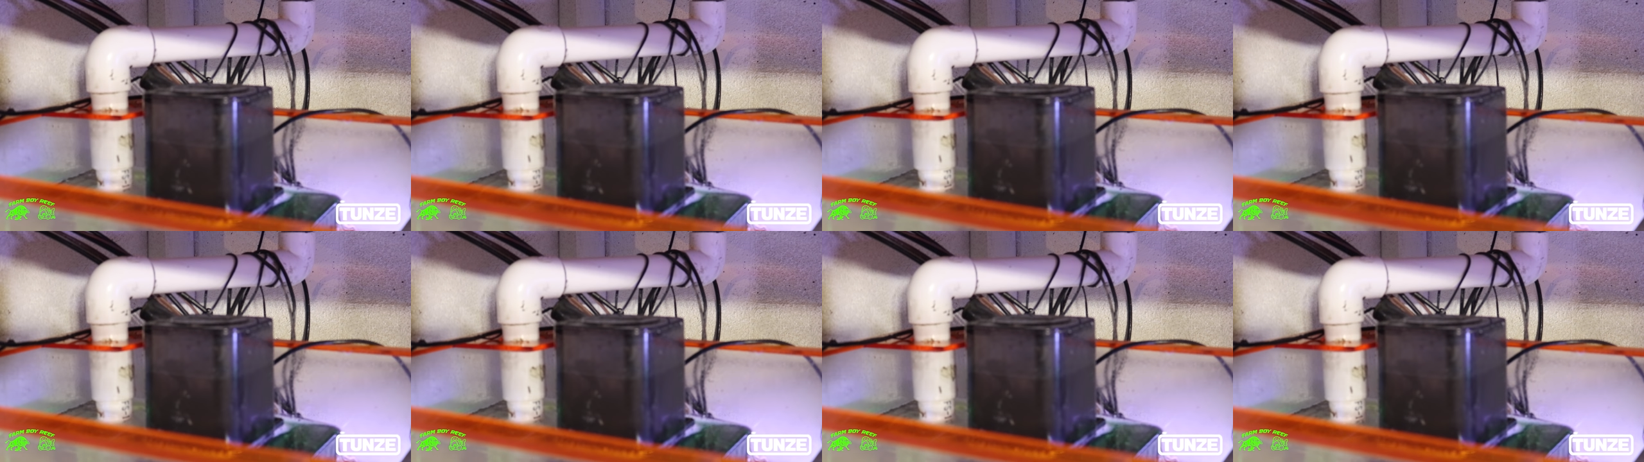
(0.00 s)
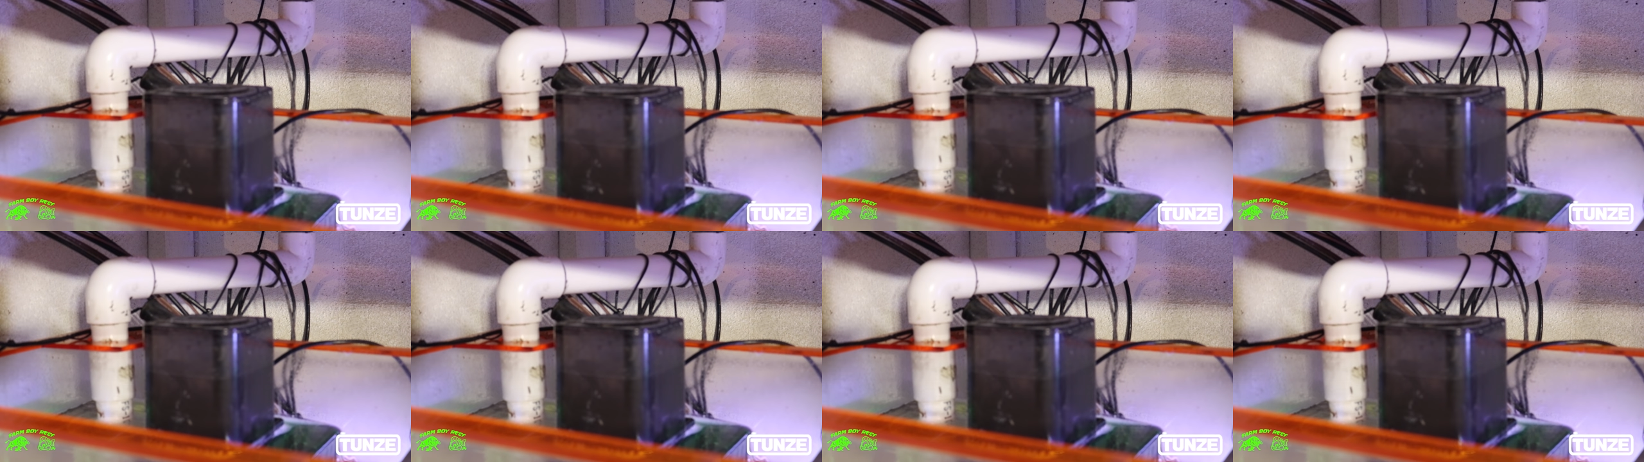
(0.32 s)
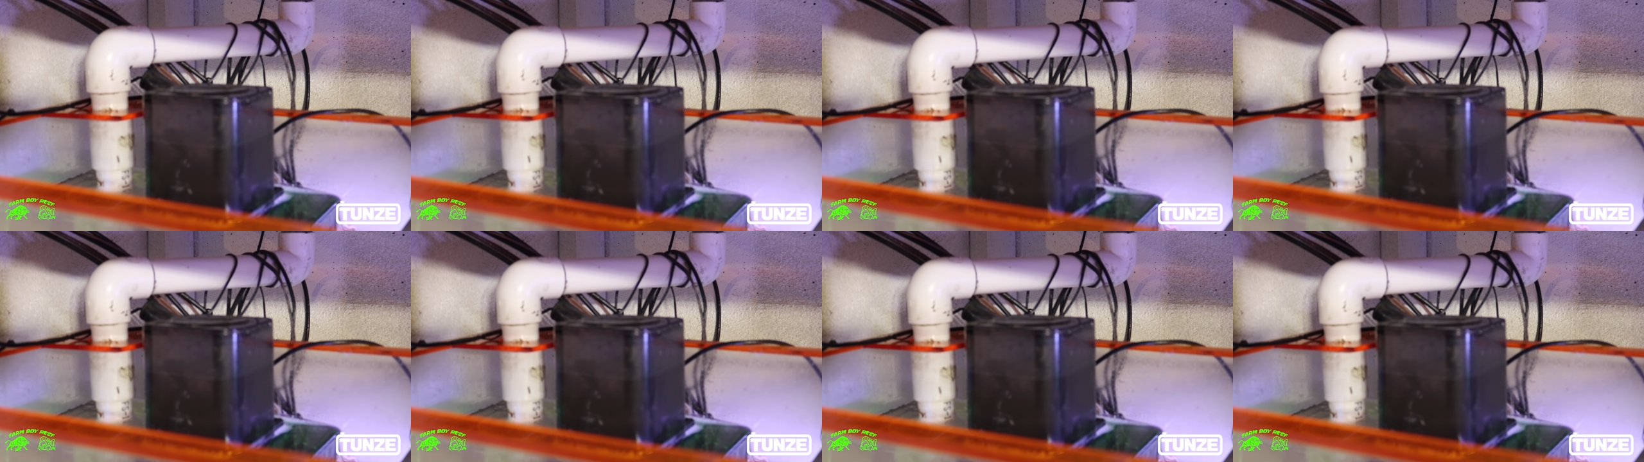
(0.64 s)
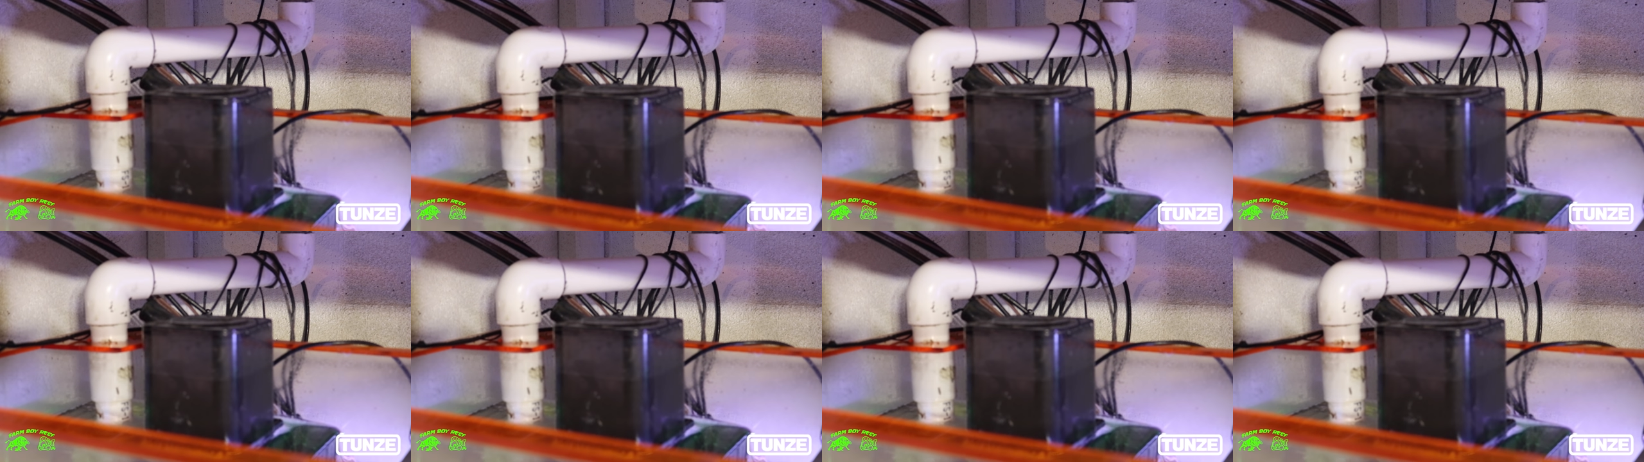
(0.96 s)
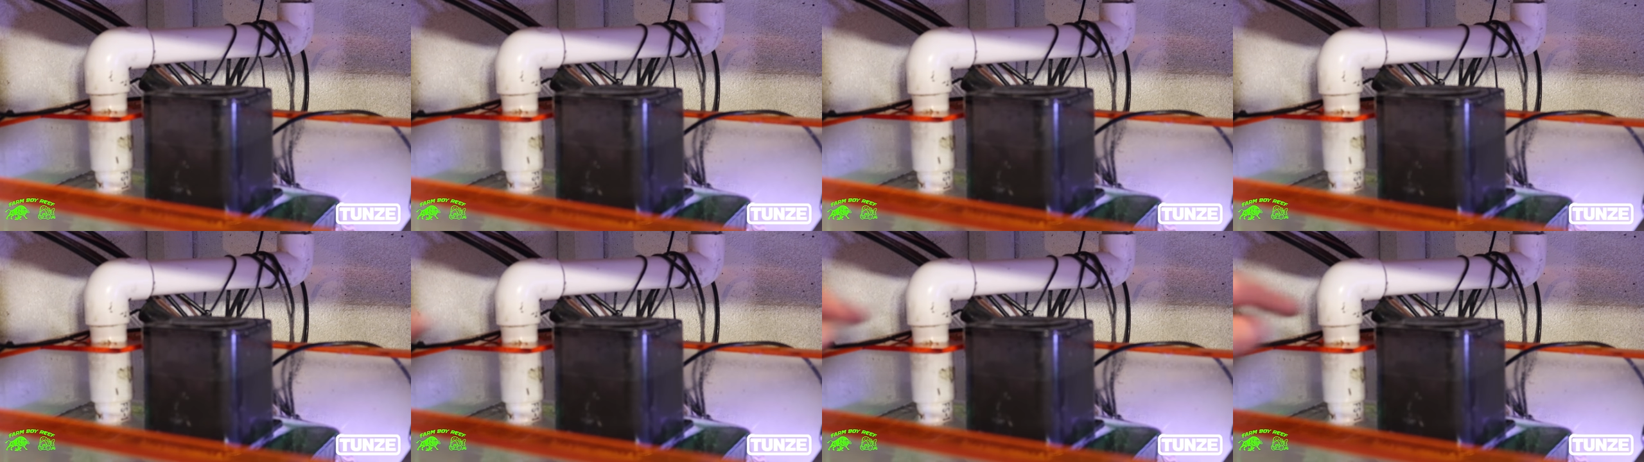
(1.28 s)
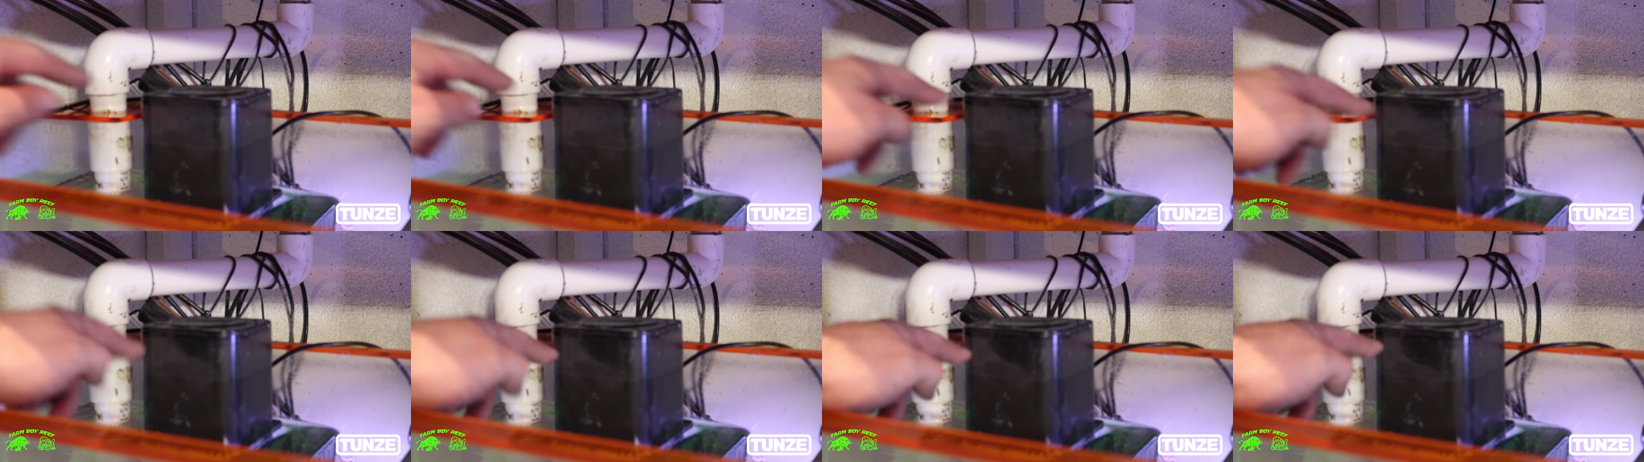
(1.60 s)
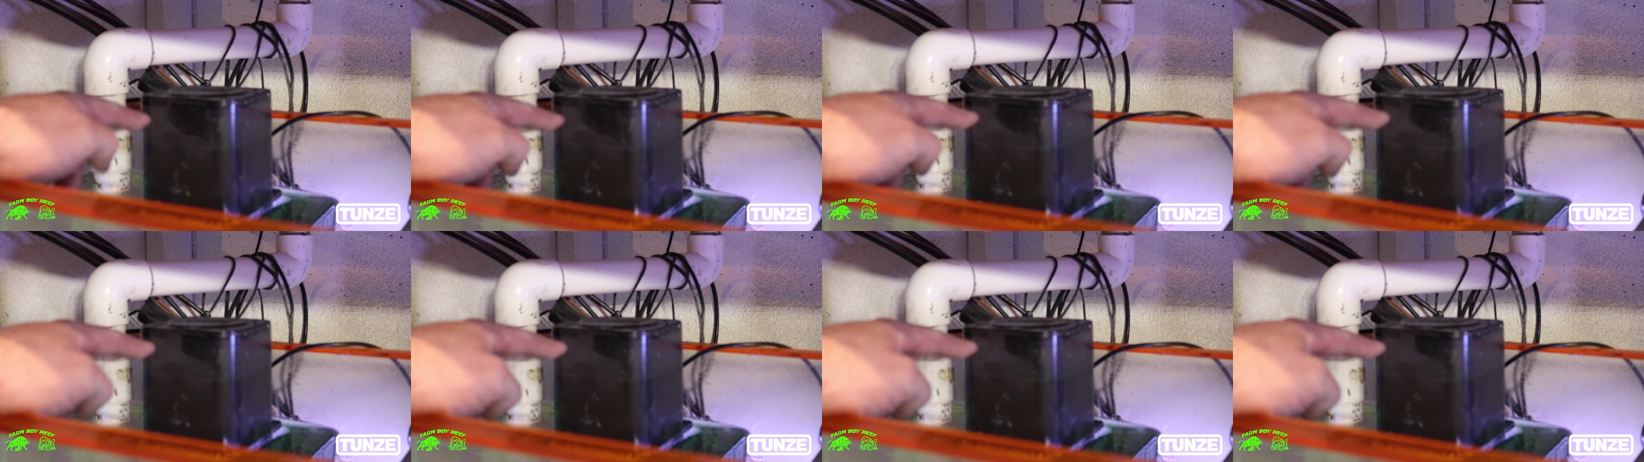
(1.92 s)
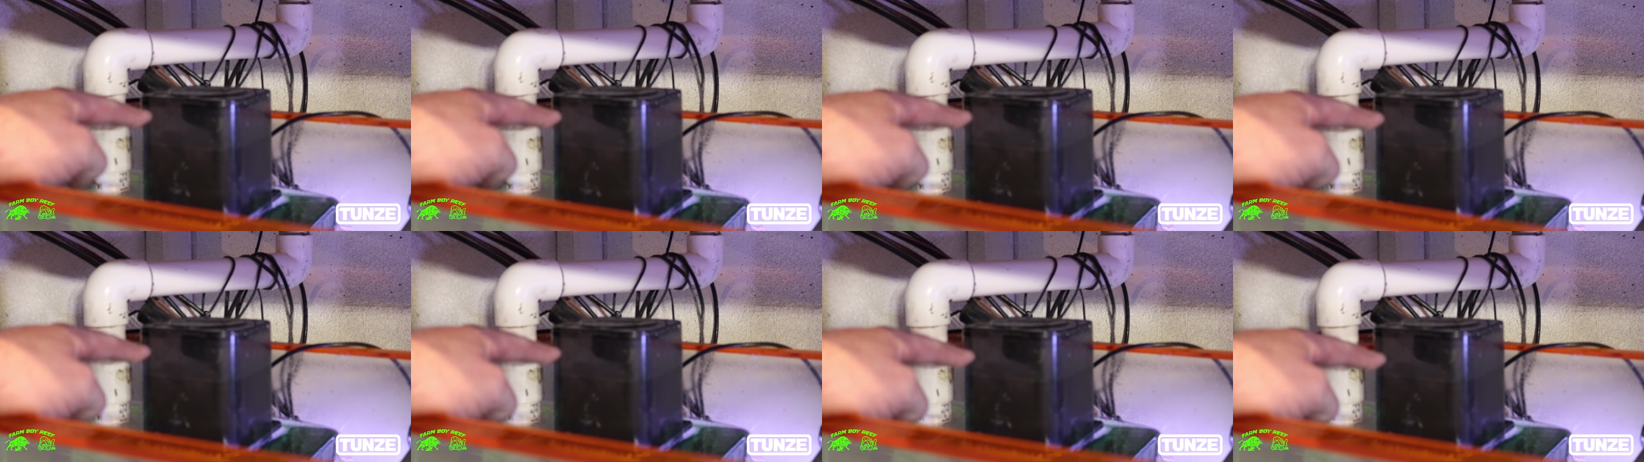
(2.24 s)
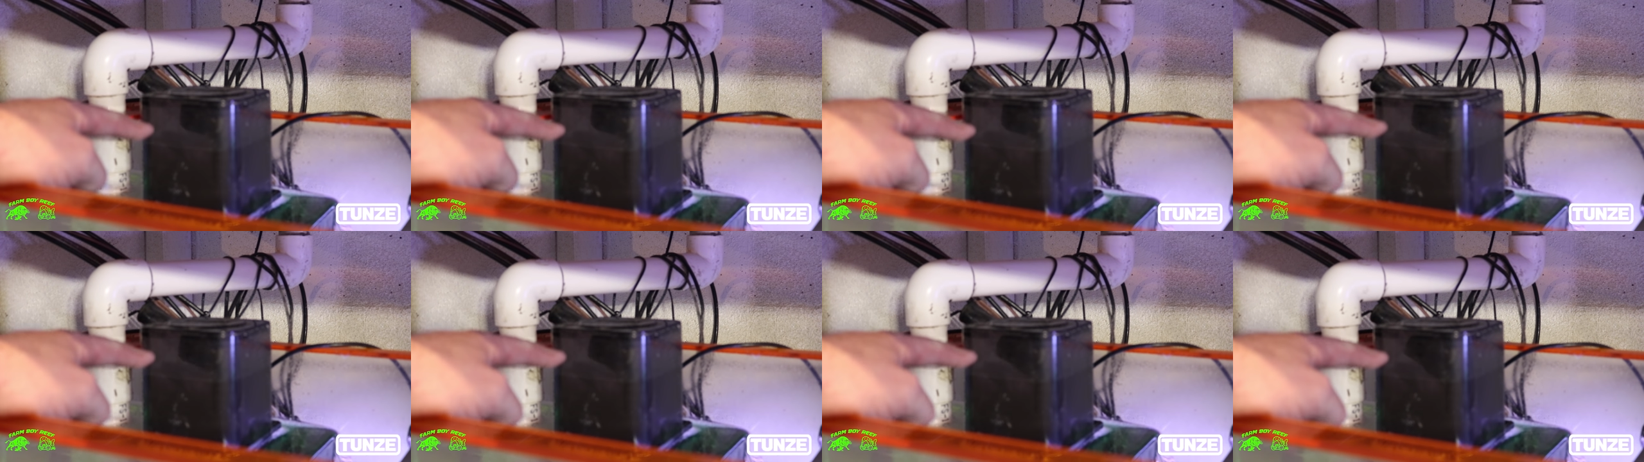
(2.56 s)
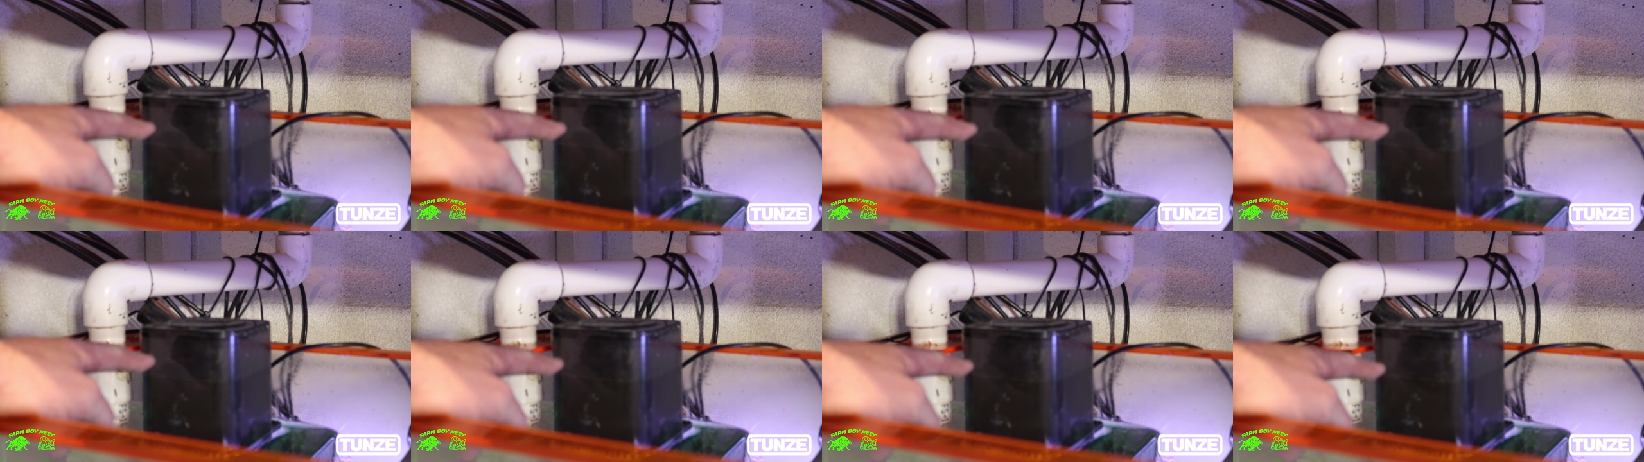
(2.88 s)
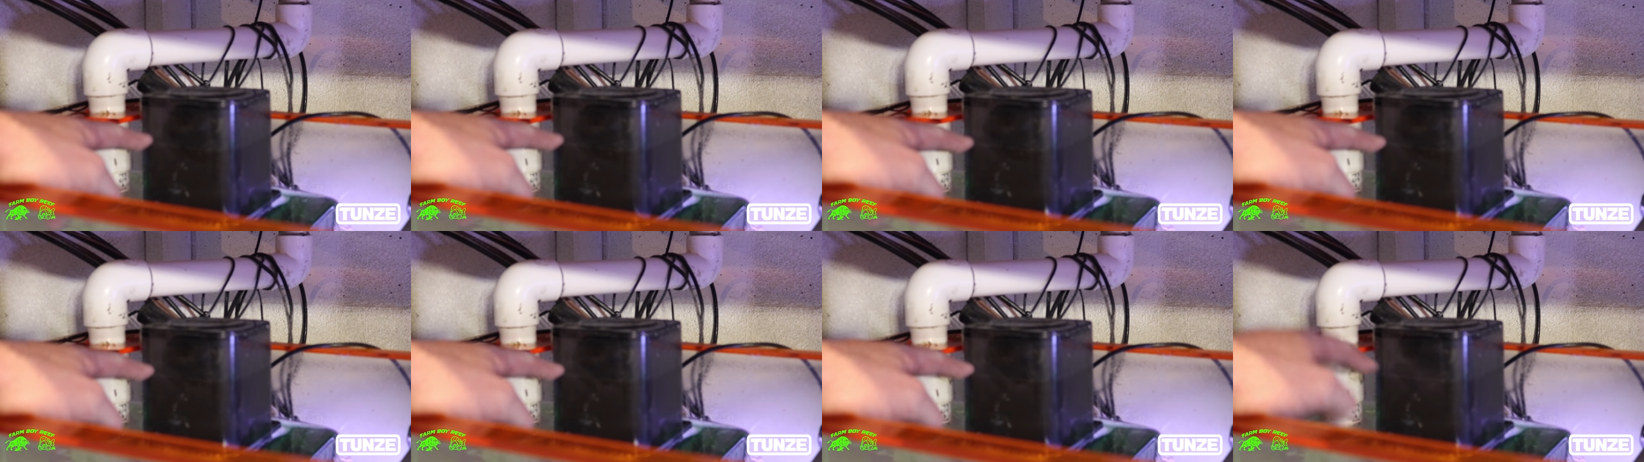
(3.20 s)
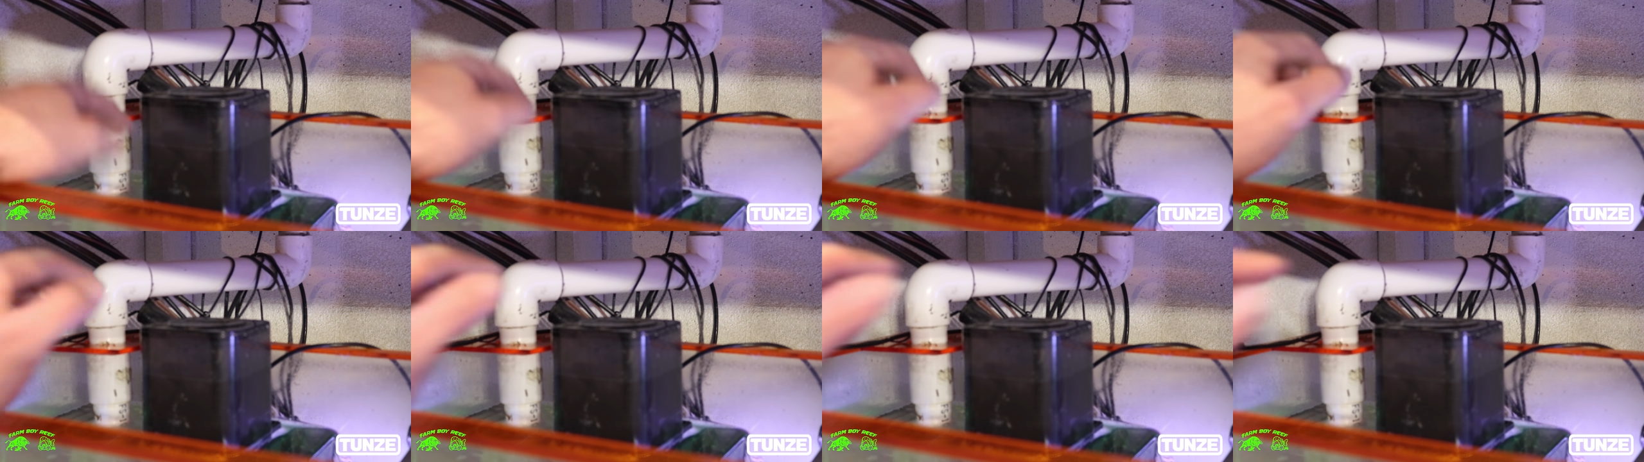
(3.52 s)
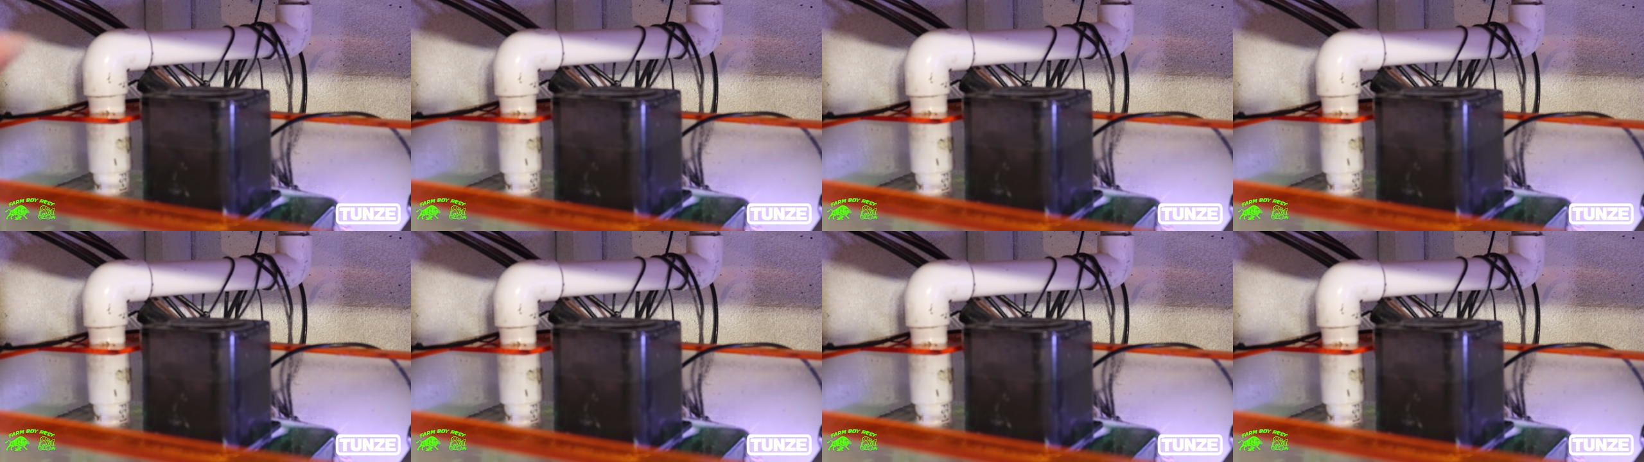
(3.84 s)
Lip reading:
(no speaker visible)